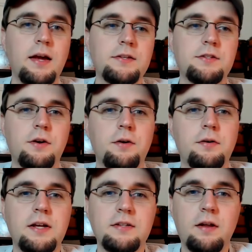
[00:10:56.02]
And
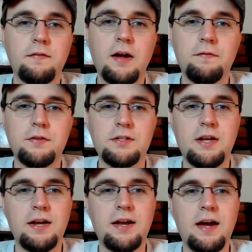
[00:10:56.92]
so that's all I've got for
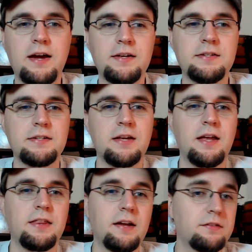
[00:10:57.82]
today, guys.
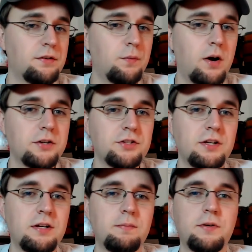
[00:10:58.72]
Thanks for
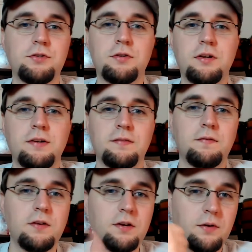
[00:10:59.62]
watching. Be sure to
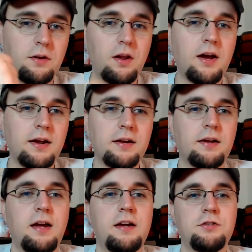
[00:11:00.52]
give the video a
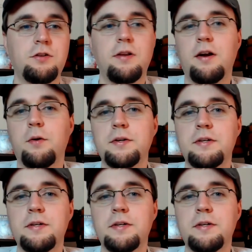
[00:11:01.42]
like, as you know that